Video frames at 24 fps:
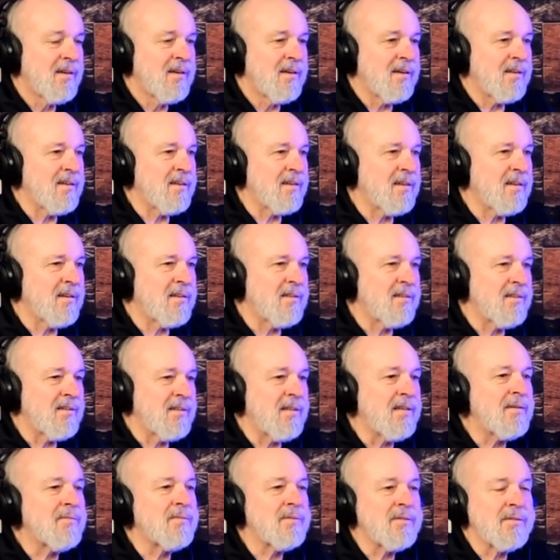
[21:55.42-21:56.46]
And
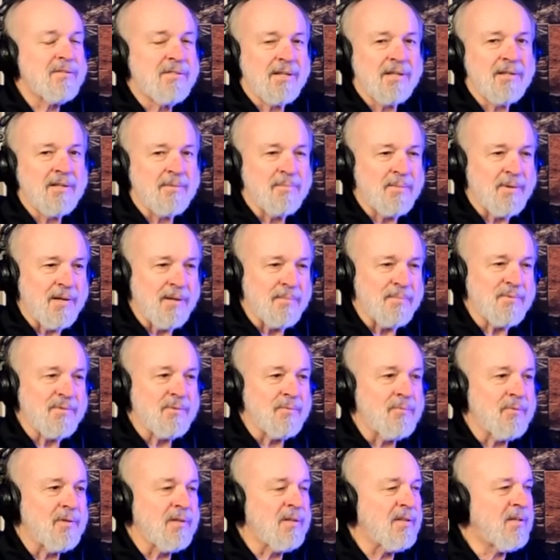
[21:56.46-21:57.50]
even the tailpipes, the
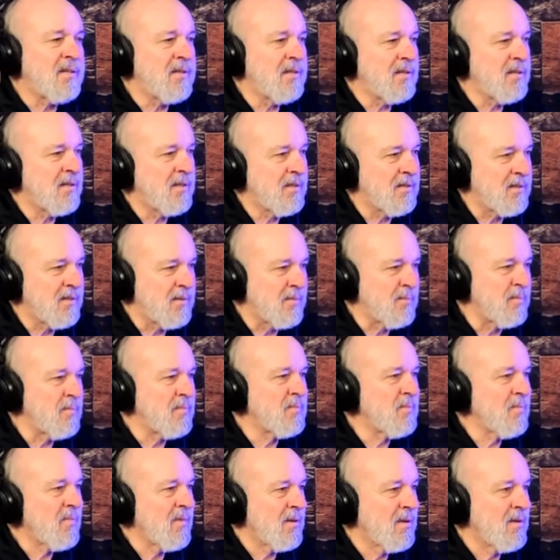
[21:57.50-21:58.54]
way he hit them,
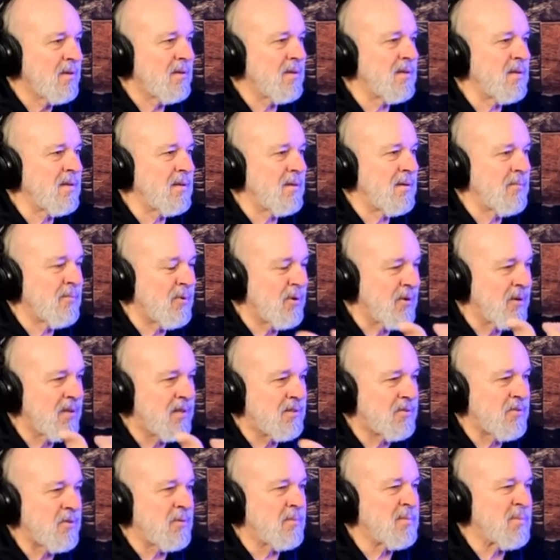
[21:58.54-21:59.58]
where he
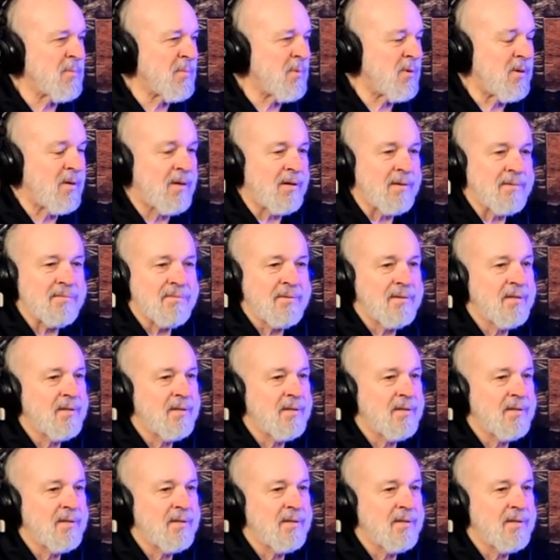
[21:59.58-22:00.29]
trimmed them off,